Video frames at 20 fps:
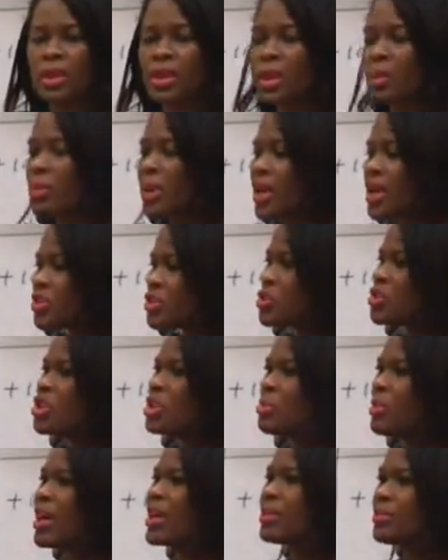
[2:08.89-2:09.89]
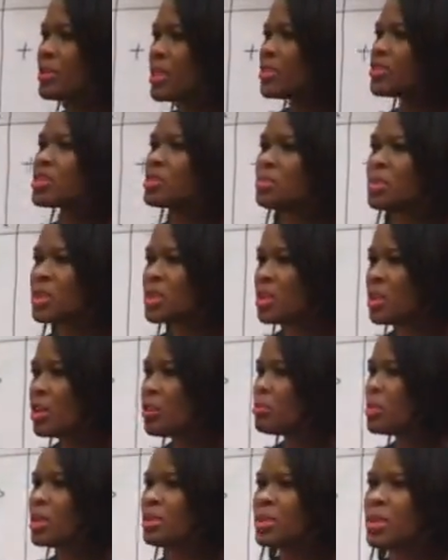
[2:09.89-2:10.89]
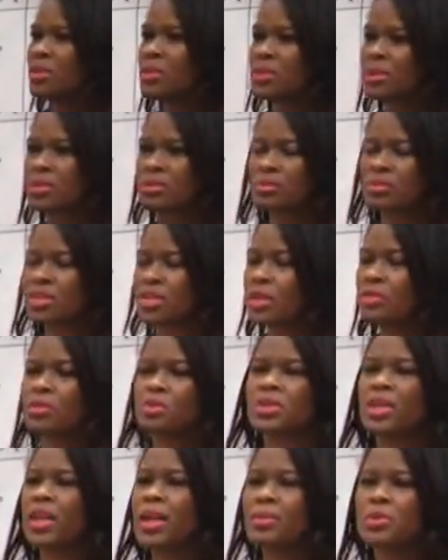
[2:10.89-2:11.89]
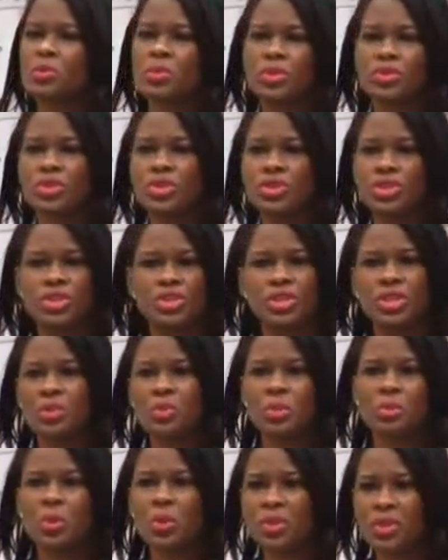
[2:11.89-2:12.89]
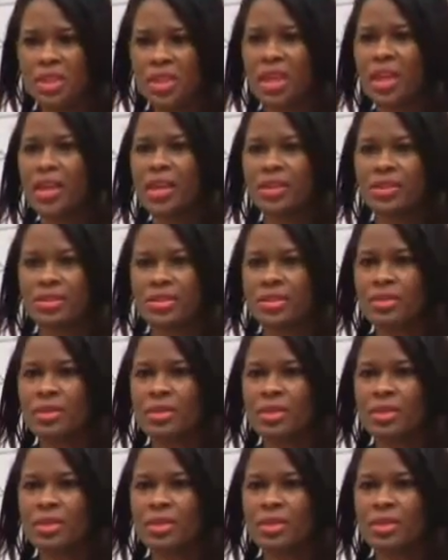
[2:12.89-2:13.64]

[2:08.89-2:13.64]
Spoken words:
Now, mind you, she might have left some money off. Maybe there was several times where she just didn't report the cash.